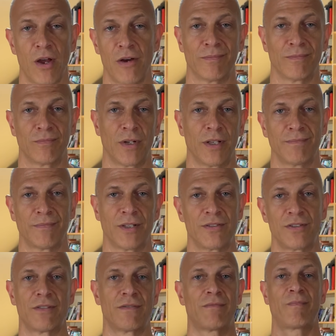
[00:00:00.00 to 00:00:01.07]
oh, well, let's
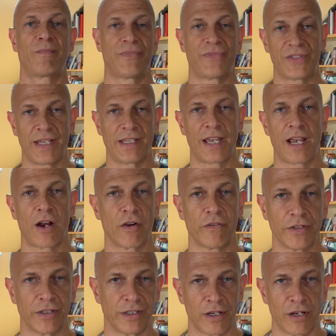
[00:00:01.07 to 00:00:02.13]
just take care of
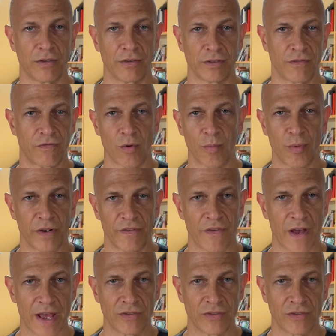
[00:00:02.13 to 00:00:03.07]
it. It's 4.5